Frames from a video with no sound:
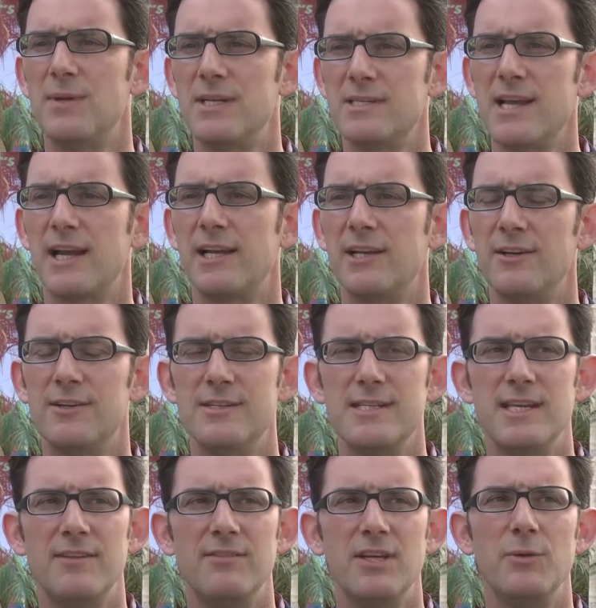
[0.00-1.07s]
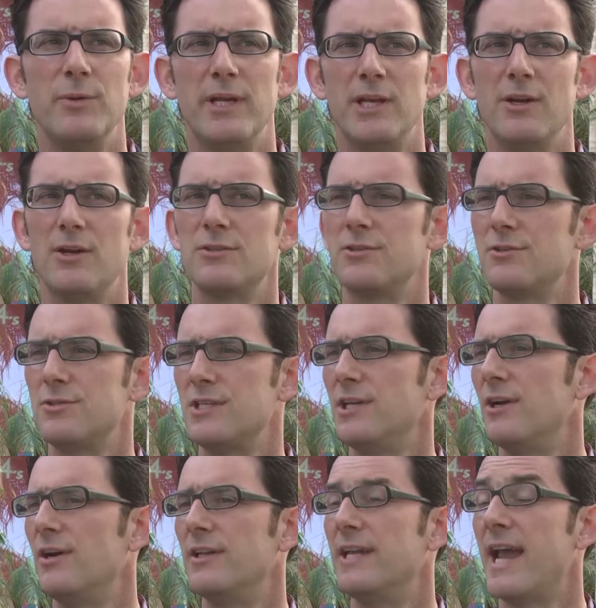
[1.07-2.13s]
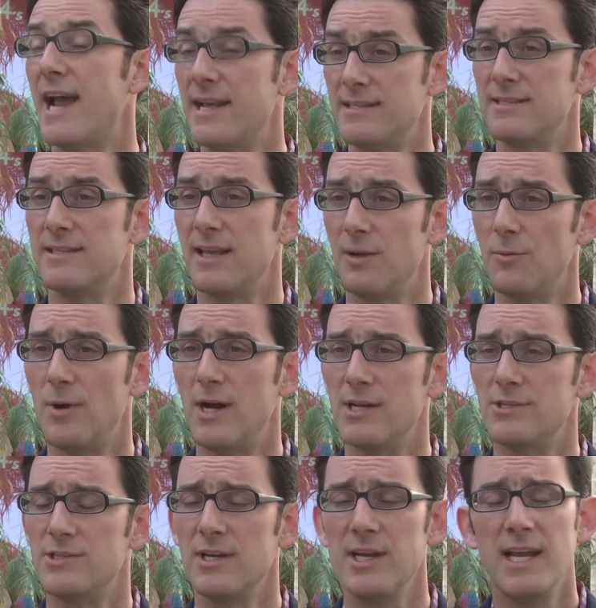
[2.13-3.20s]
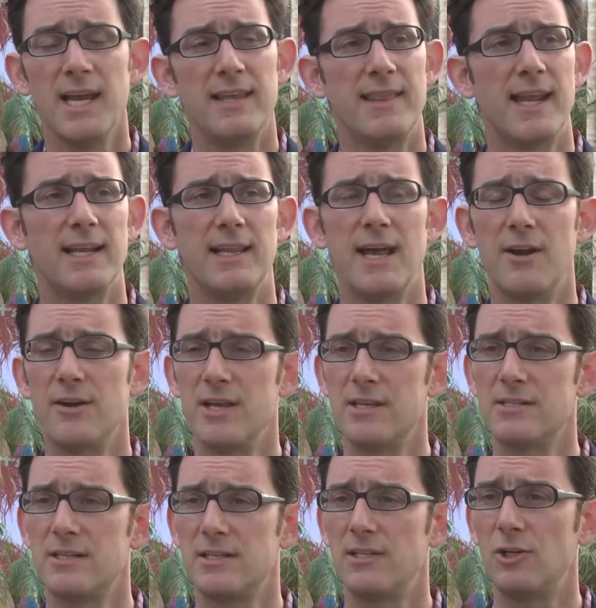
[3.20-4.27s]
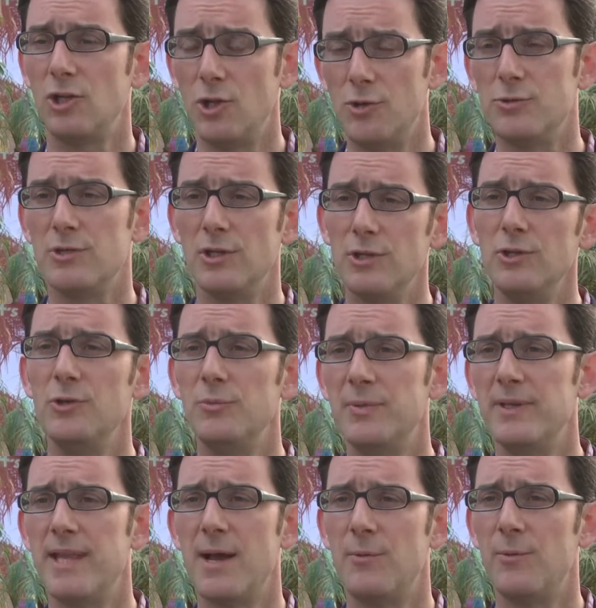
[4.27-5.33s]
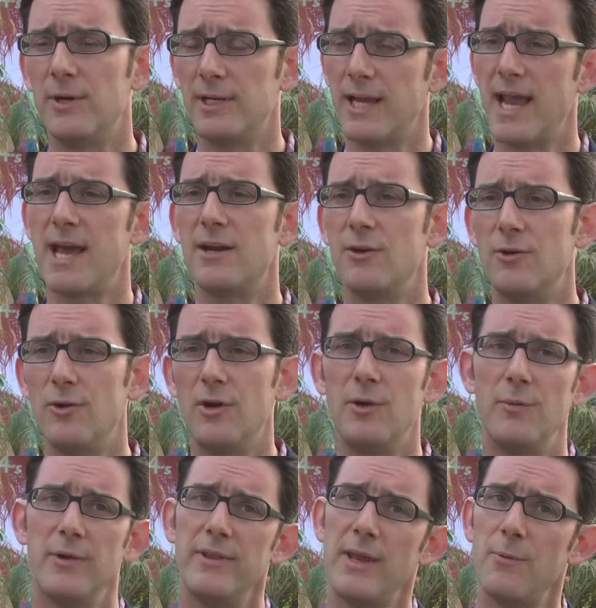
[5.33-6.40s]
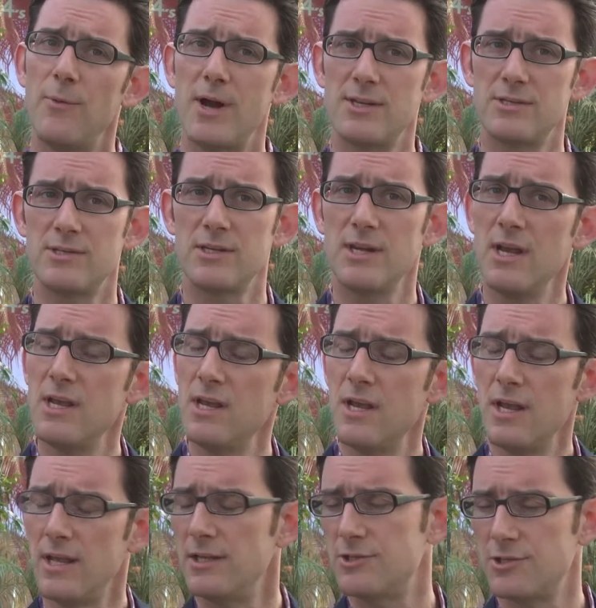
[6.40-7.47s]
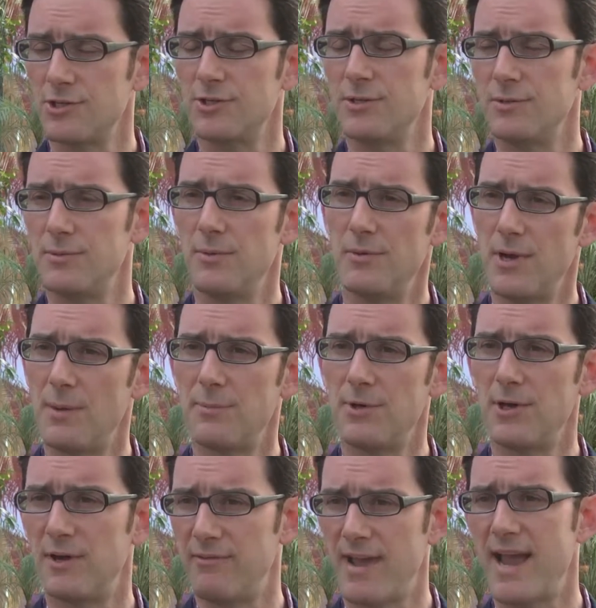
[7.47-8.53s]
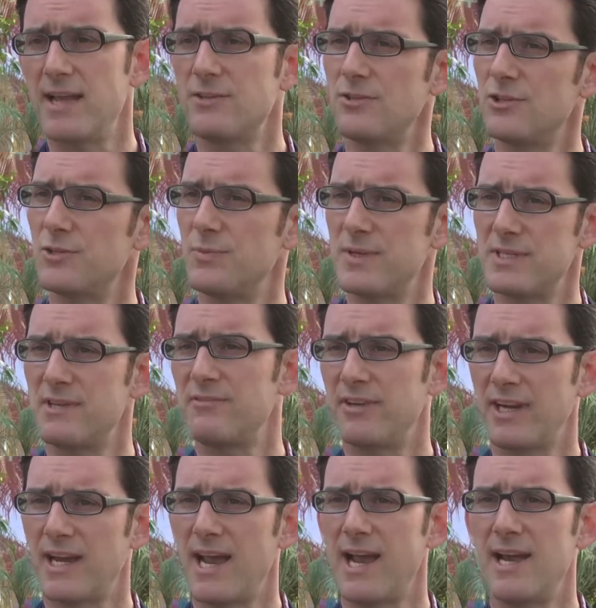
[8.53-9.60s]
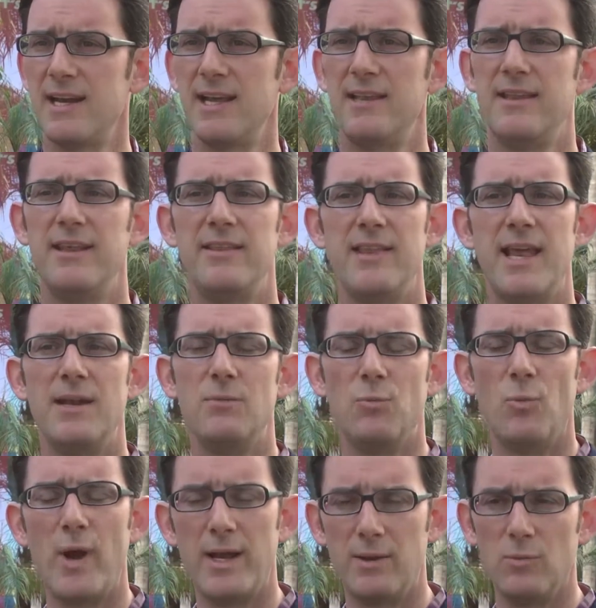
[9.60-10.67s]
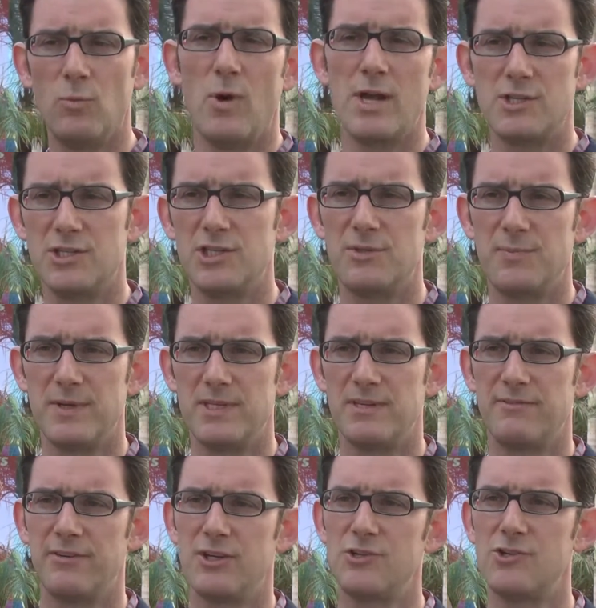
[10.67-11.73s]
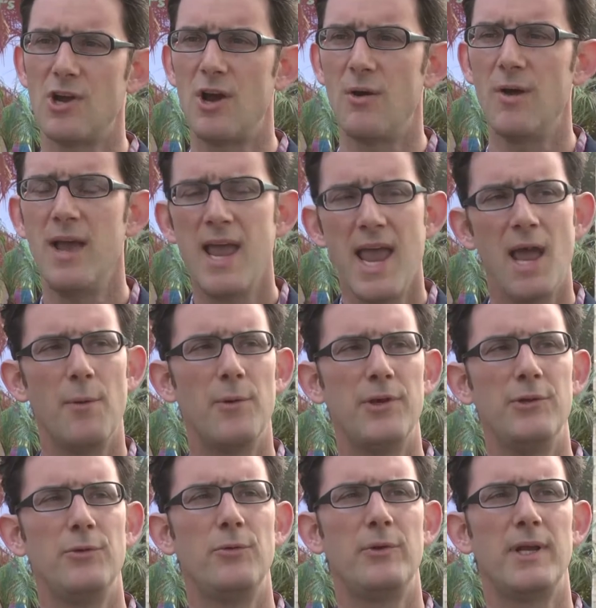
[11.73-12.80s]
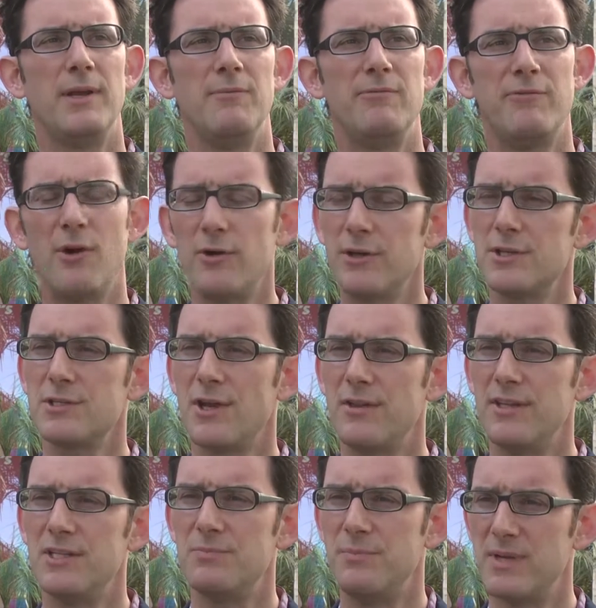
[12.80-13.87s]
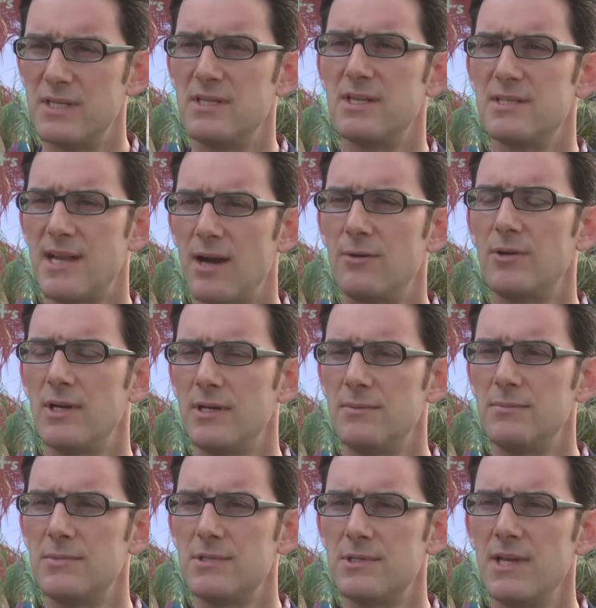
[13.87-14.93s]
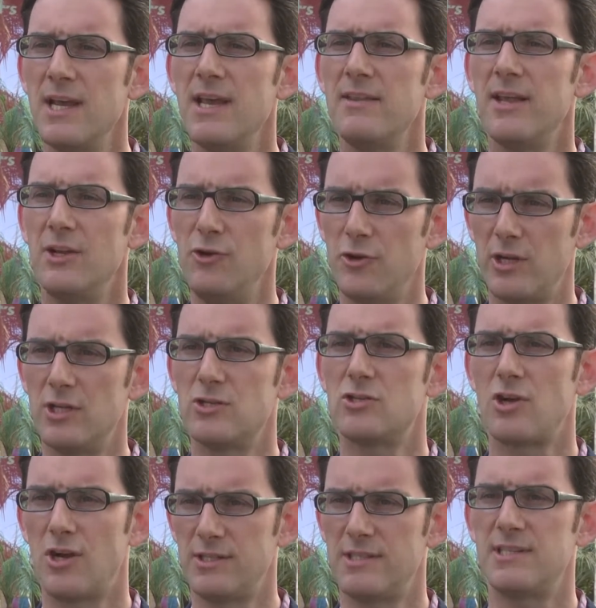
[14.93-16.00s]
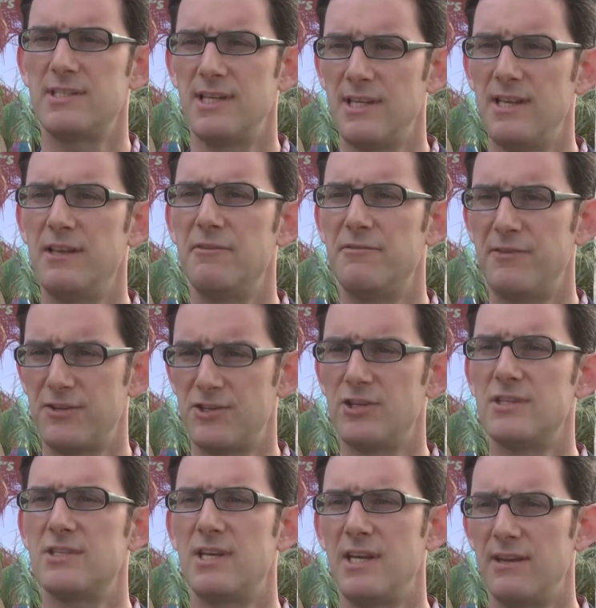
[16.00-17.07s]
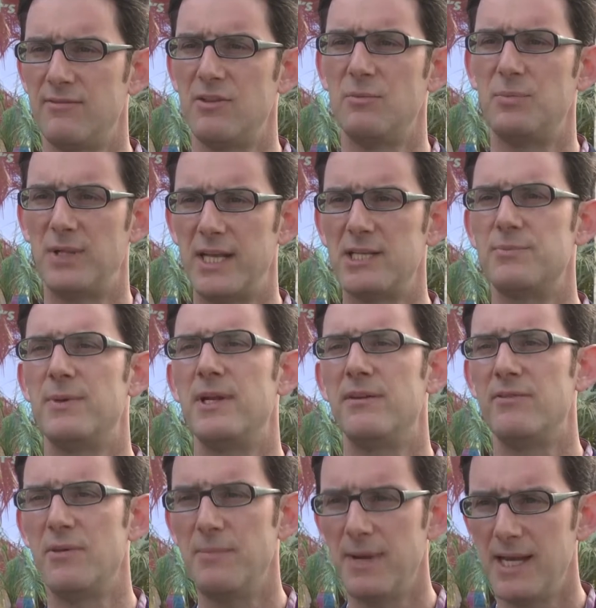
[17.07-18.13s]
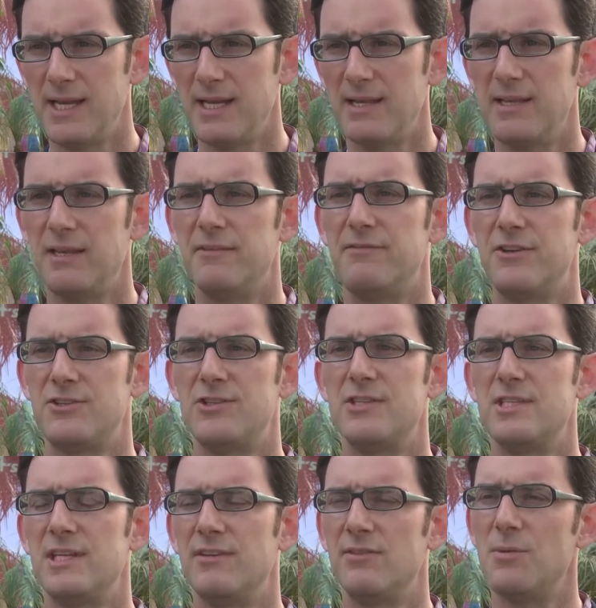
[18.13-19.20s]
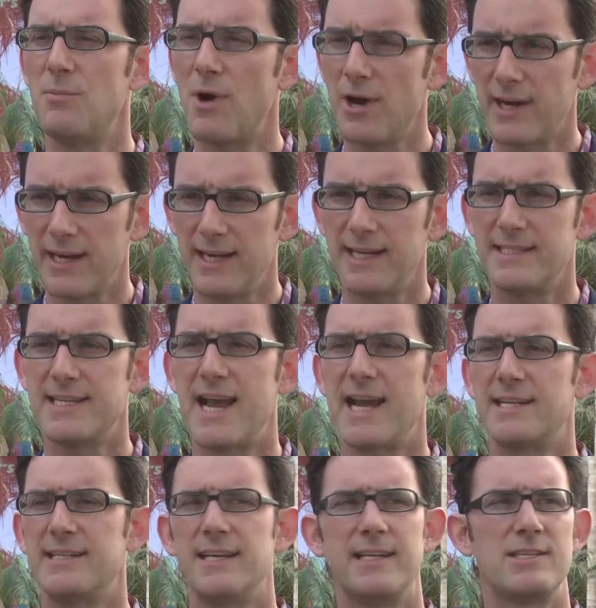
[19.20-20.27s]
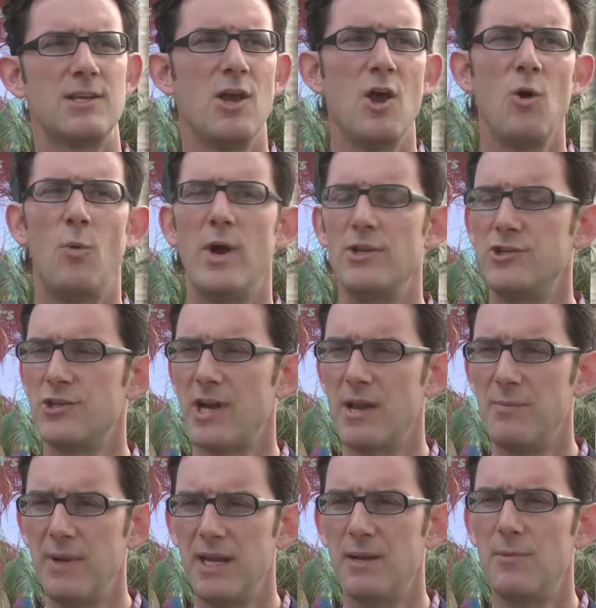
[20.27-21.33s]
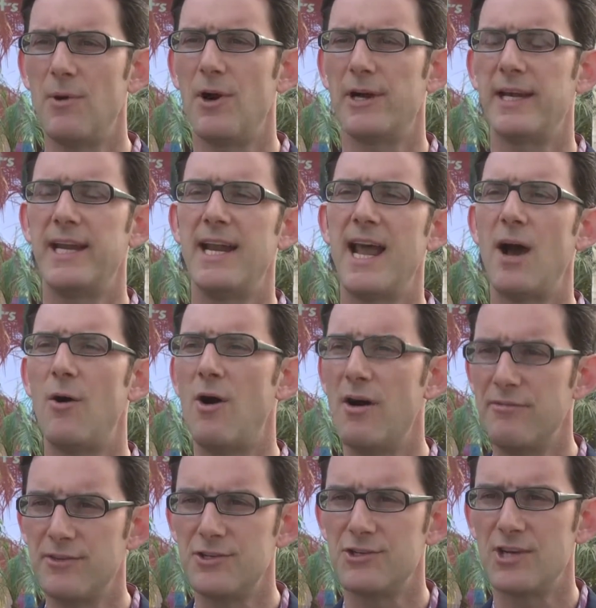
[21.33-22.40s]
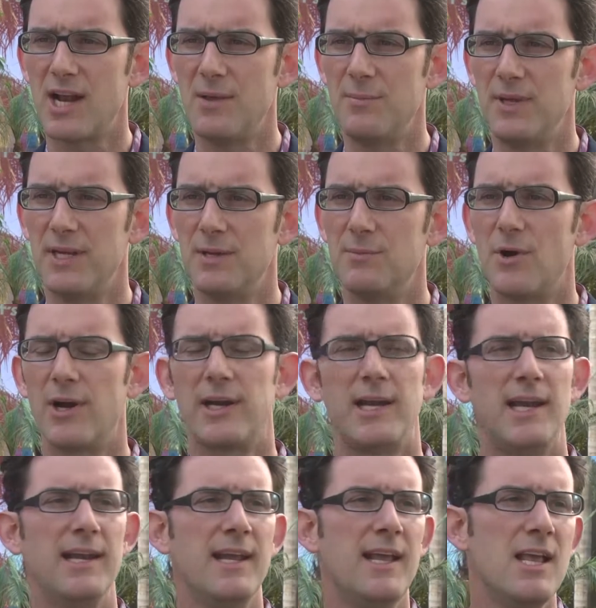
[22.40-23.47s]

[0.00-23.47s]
by second on TV, we can also see all the ads that they watch. And that allowed us to close a loop in that one category where they watch a certain number of ads or a specific ad, and they then went and watched a specific show. And when you can focus on these business outcomes, then you can start to see the efficiency of the placement of the media, the efficiency of the marketing tactics, when should I be in market, how often should I be in market.